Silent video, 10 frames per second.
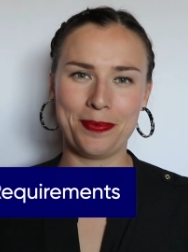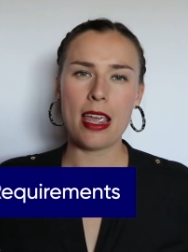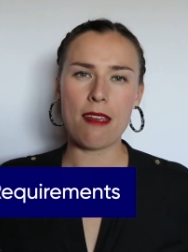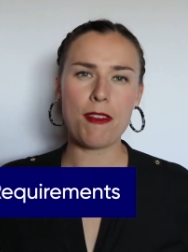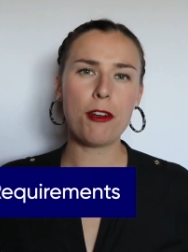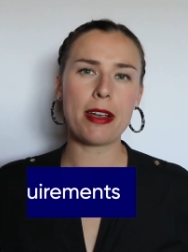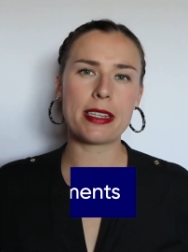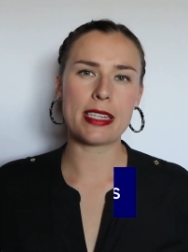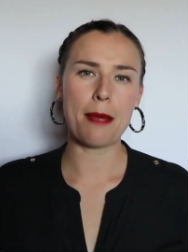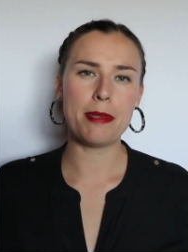If you're
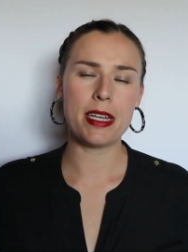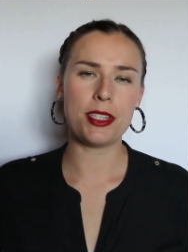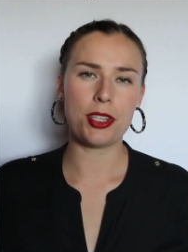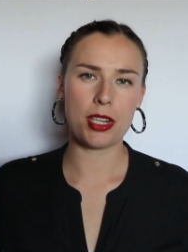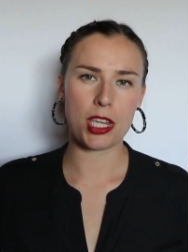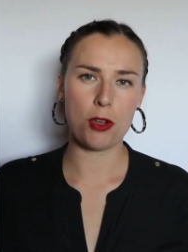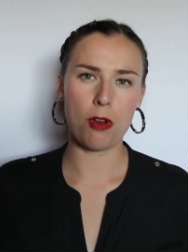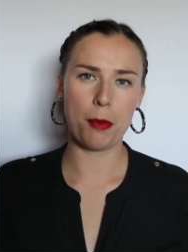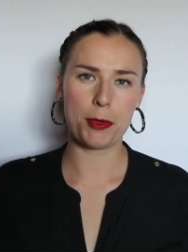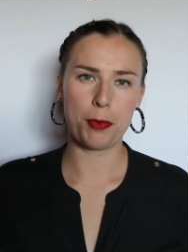accepted into the
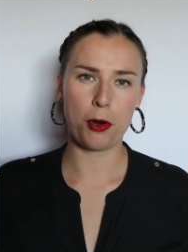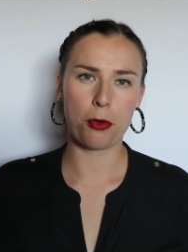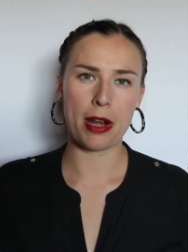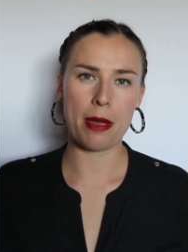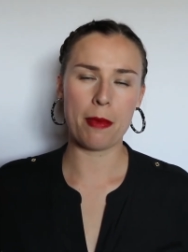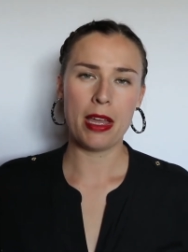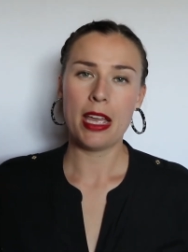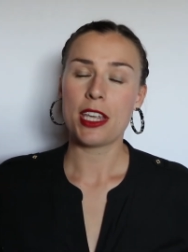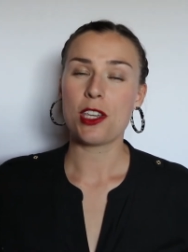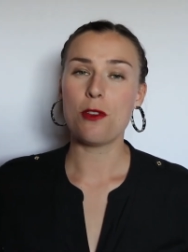QuARMS program,
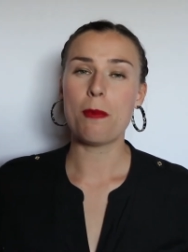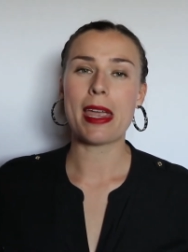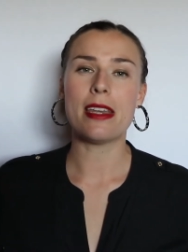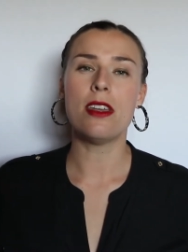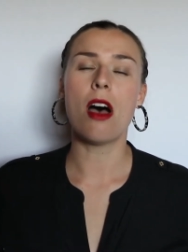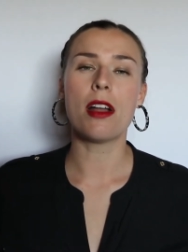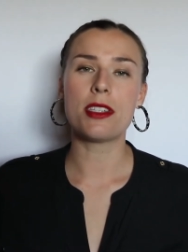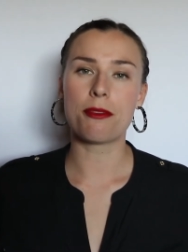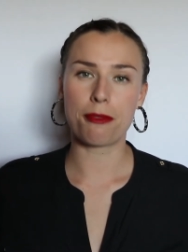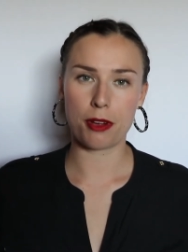you may
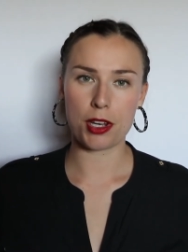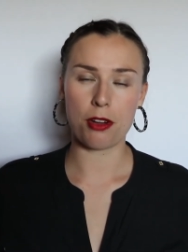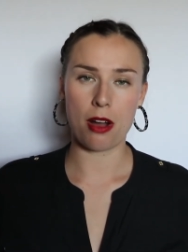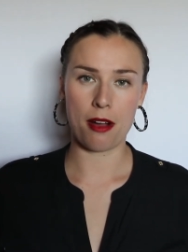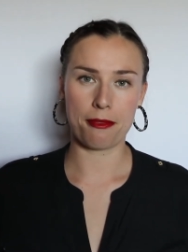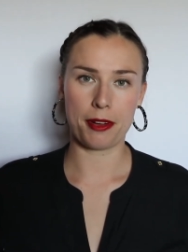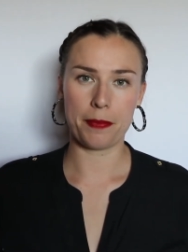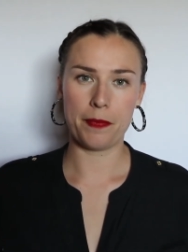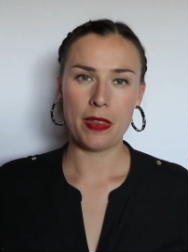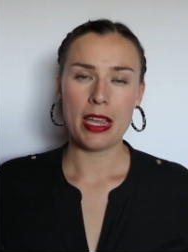not defer your
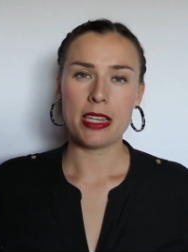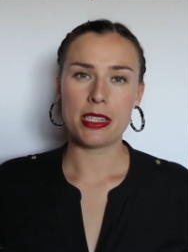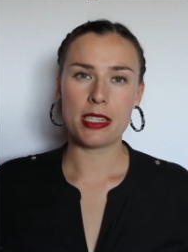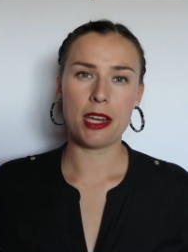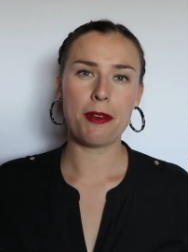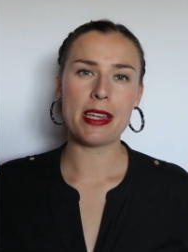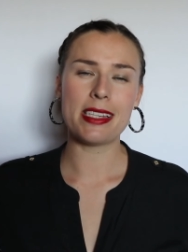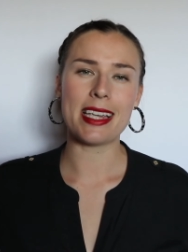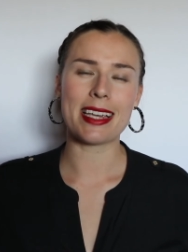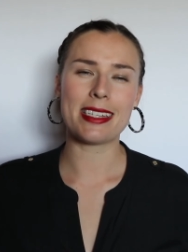offer.
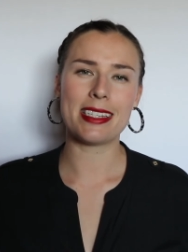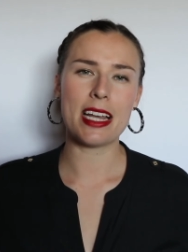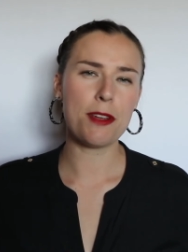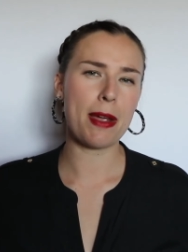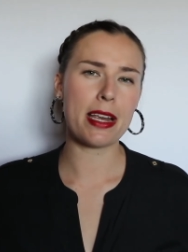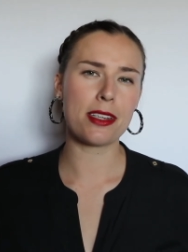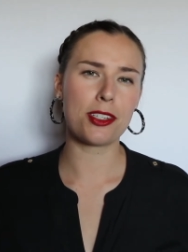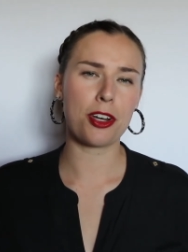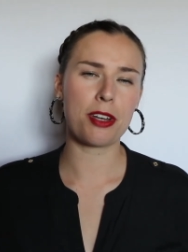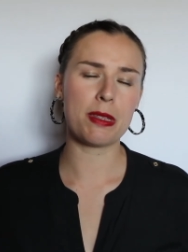Serious extenuating
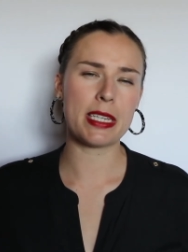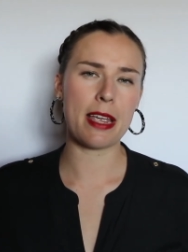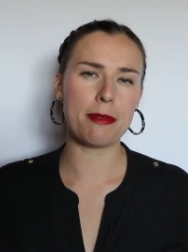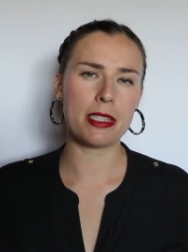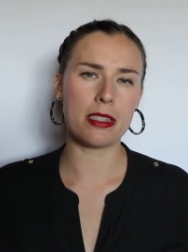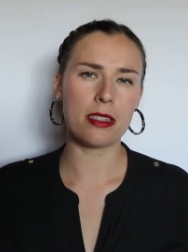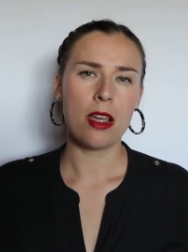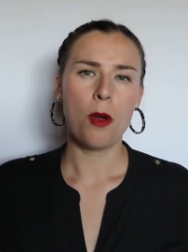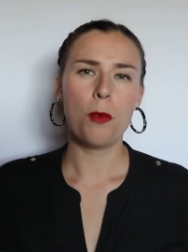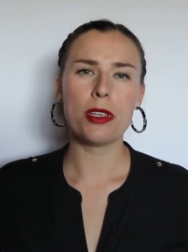circumstances
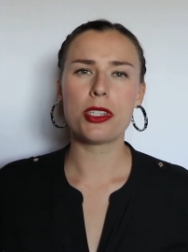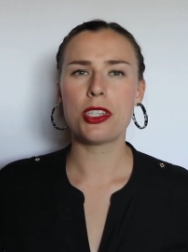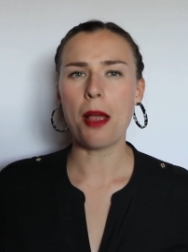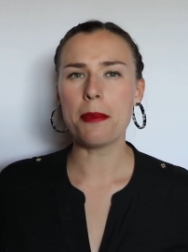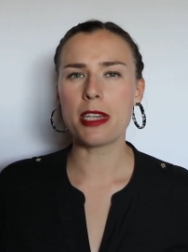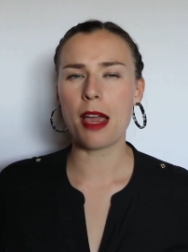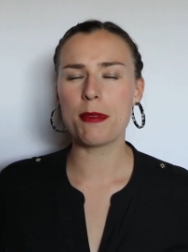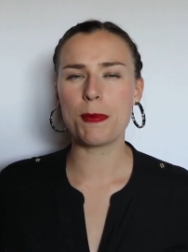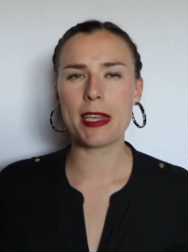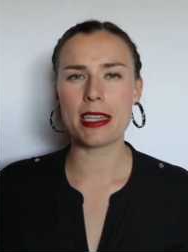will
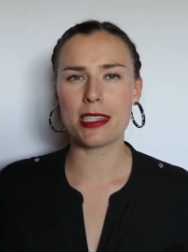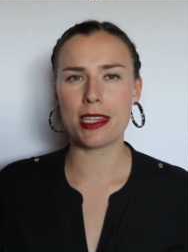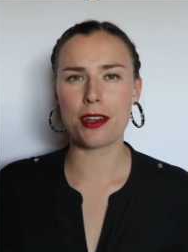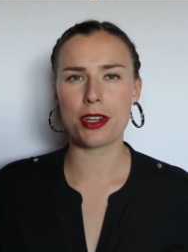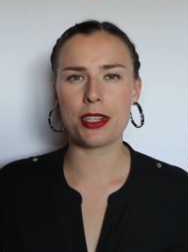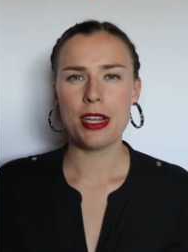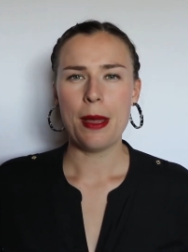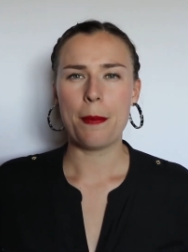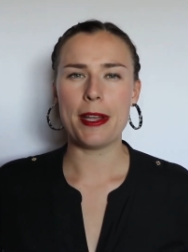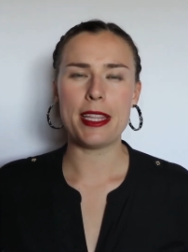sometimes be considered,
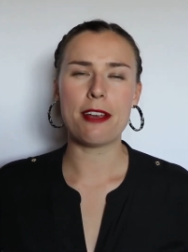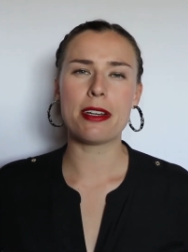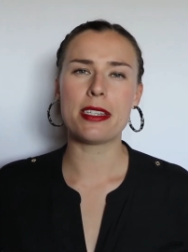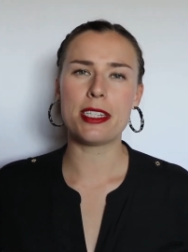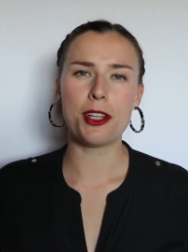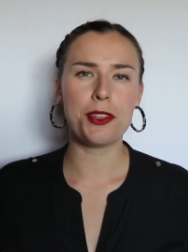but there is still